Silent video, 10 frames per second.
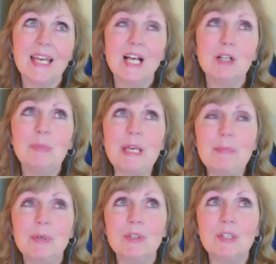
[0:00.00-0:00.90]
help
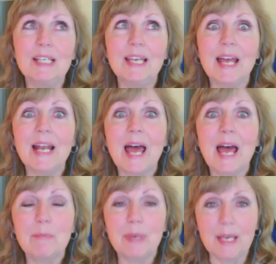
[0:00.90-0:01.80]
people get
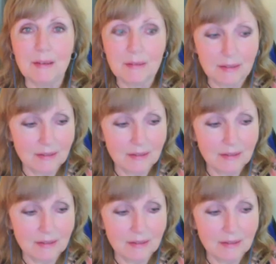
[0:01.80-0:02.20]
happy